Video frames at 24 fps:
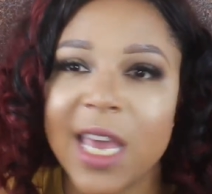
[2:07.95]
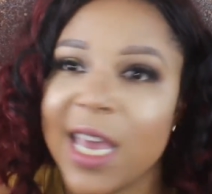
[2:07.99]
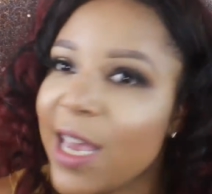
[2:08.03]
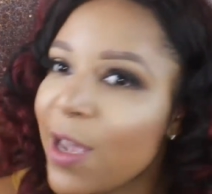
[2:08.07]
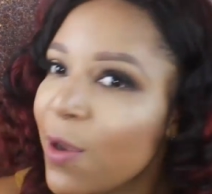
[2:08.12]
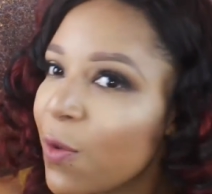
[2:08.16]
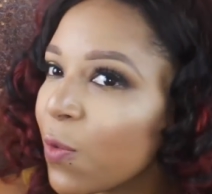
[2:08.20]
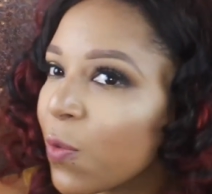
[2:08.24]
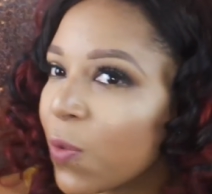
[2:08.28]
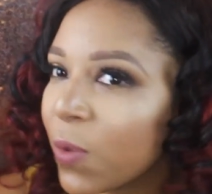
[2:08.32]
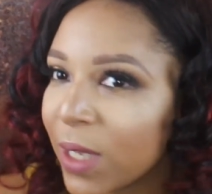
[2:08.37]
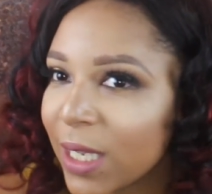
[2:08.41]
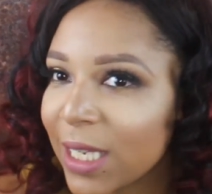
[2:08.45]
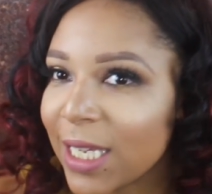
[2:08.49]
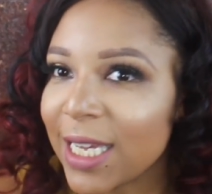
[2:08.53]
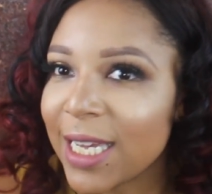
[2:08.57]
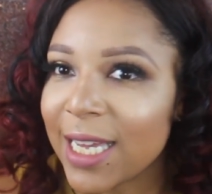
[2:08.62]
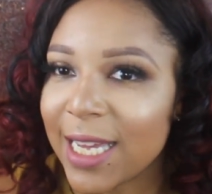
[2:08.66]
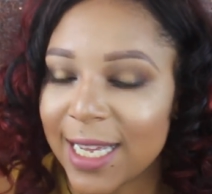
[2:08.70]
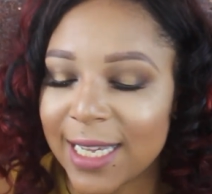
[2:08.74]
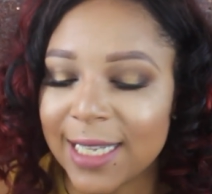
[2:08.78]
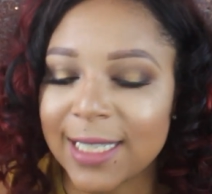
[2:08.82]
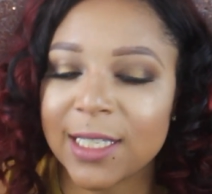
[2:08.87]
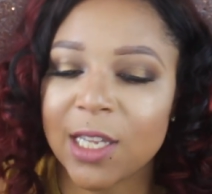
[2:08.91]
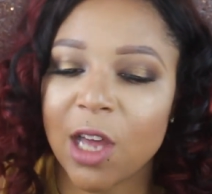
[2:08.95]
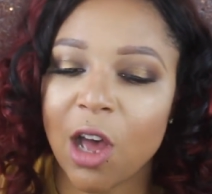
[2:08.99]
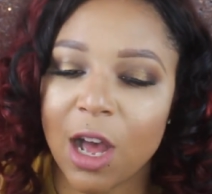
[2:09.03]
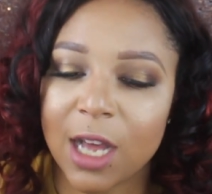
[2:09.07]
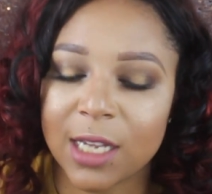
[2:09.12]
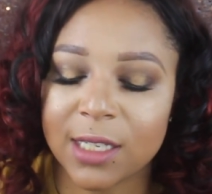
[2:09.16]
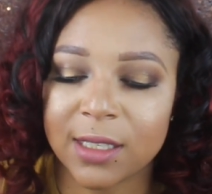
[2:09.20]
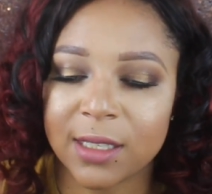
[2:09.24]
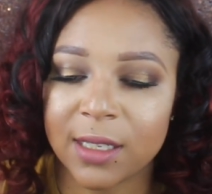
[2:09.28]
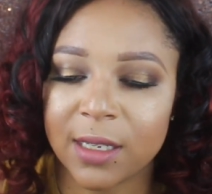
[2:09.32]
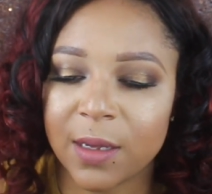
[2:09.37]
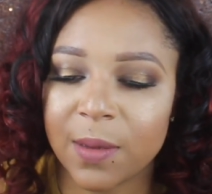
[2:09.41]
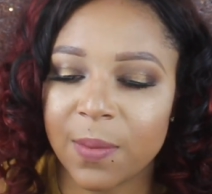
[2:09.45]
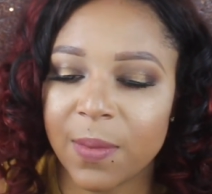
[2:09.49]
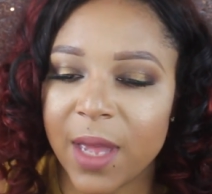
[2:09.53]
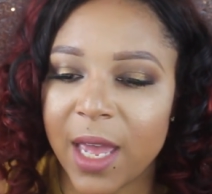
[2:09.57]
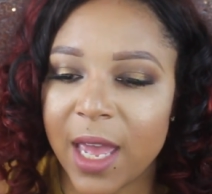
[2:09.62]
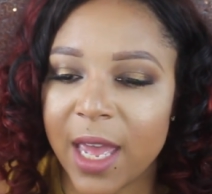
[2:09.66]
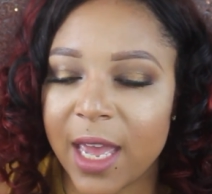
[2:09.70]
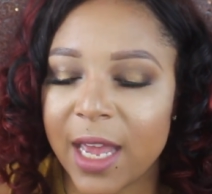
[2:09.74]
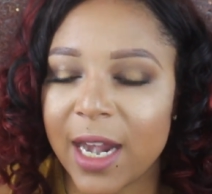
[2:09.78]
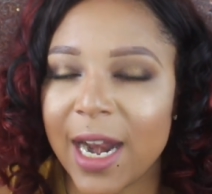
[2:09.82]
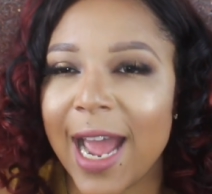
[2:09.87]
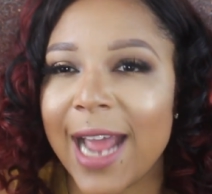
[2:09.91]
It really is awesome
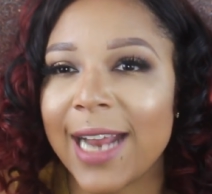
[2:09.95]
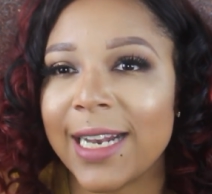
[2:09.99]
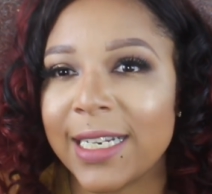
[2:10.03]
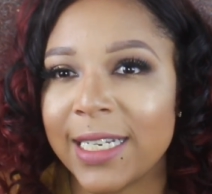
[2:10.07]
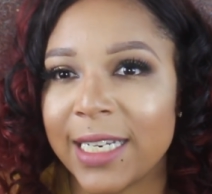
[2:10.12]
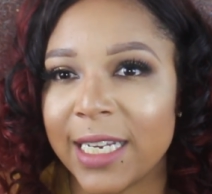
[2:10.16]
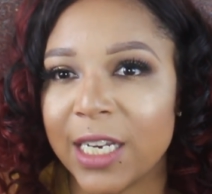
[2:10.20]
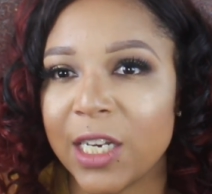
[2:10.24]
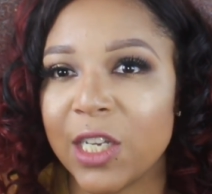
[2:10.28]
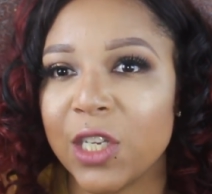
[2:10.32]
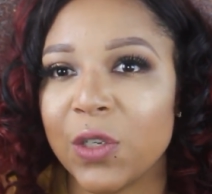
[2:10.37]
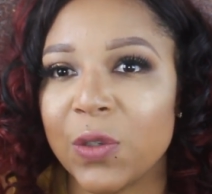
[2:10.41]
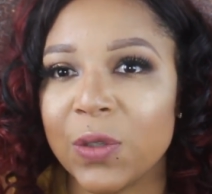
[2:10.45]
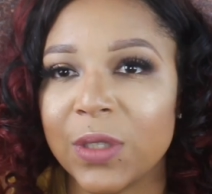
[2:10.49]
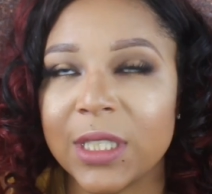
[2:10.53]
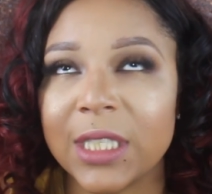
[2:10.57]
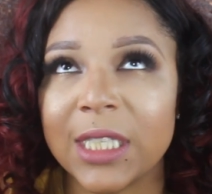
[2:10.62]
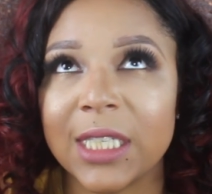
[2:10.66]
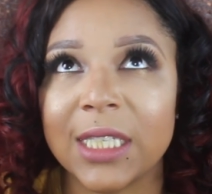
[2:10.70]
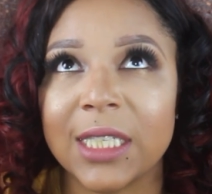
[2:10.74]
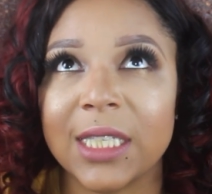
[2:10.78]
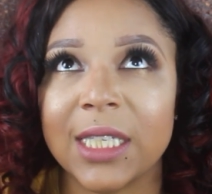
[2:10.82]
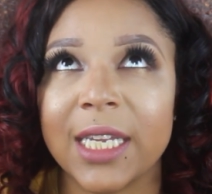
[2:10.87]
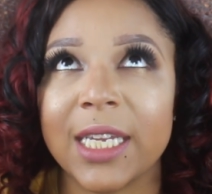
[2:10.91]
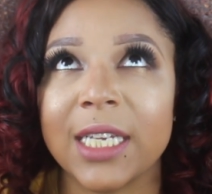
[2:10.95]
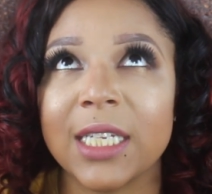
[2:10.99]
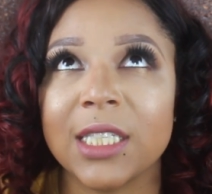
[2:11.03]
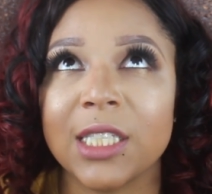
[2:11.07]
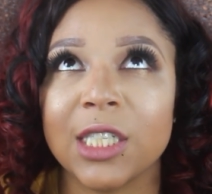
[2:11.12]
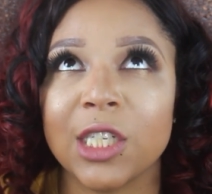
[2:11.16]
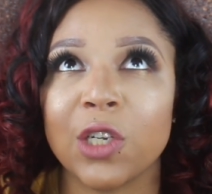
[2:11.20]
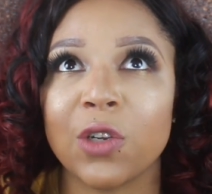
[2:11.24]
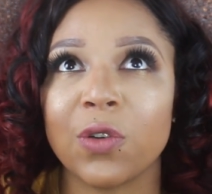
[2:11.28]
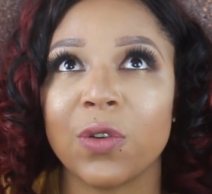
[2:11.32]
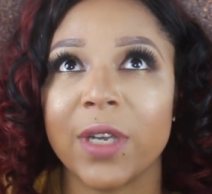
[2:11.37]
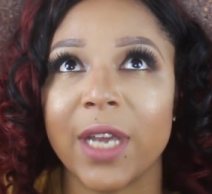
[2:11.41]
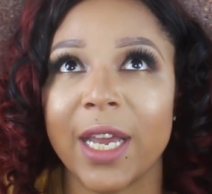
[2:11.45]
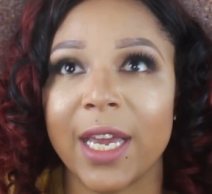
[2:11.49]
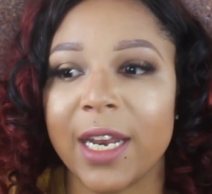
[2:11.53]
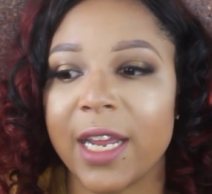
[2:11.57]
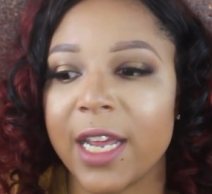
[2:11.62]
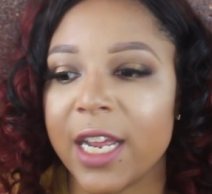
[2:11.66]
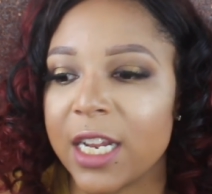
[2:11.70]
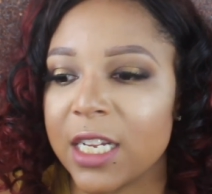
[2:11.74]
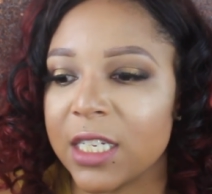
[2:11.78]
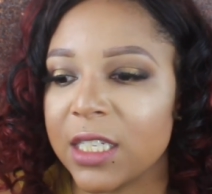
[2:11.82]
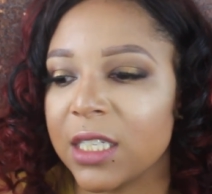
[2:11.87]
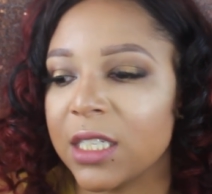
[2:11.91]
and I did use these things to create
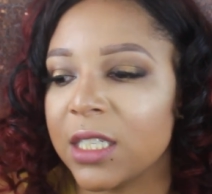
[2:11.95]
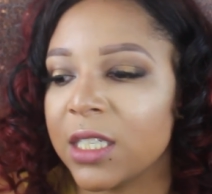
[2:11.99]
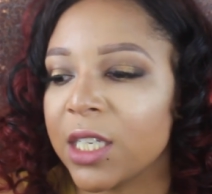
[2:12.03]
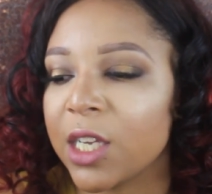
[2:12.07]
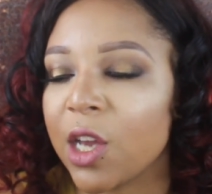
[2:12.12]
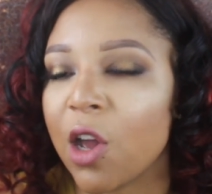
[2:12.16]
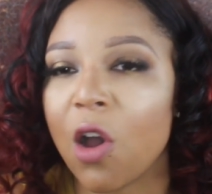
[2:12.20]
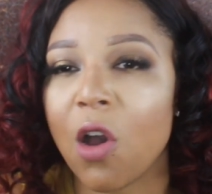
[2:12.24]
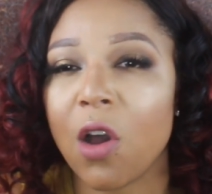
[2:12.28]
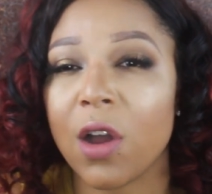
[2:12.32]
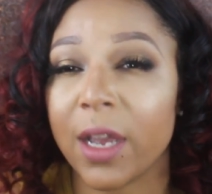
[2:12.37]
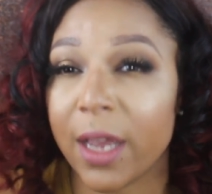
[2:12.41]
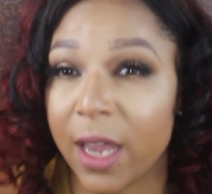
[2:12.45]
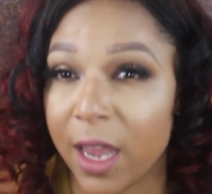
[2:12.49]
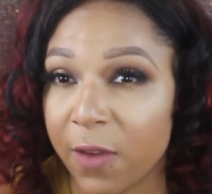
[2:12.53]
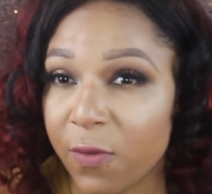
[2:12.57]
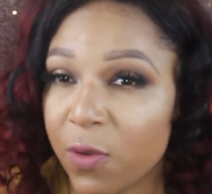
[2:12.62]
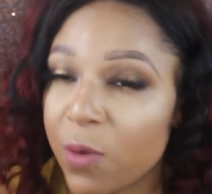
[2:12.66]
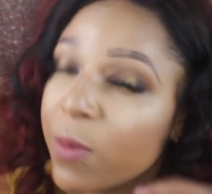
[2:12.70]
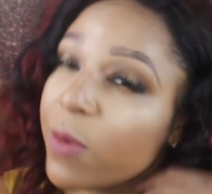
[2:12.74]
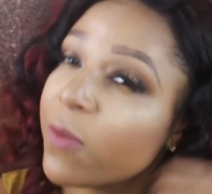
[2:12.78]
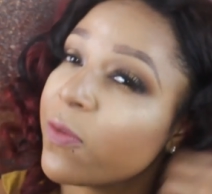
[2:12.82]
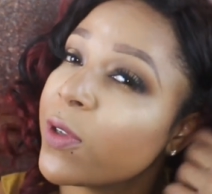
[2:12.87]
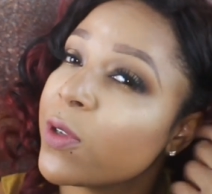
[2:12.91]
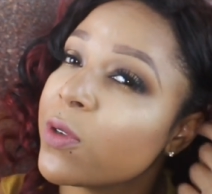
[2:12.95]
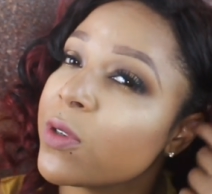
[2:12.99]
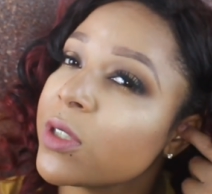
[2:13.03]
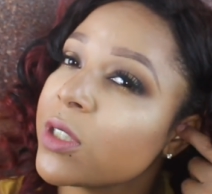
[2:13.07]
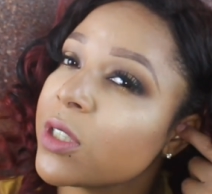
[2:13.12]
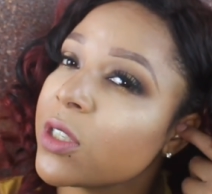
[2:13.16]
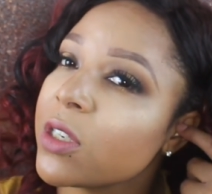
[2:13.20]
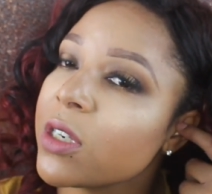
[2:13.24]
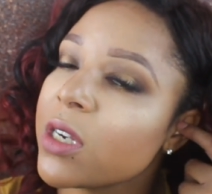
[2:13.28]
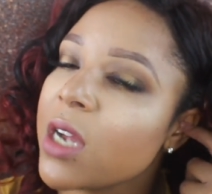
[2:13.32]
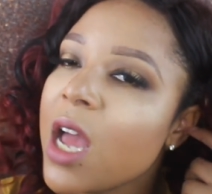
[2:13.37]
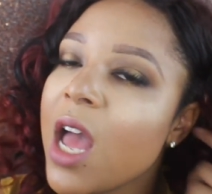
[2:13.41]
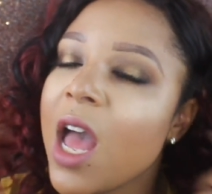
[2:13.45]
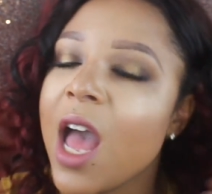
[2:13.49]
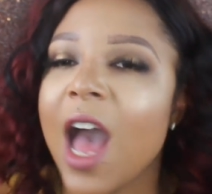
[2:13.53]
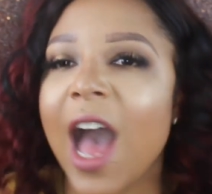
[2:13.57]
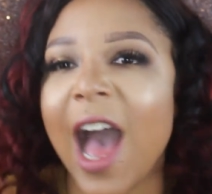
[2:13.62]
it and since they all came from Influenster,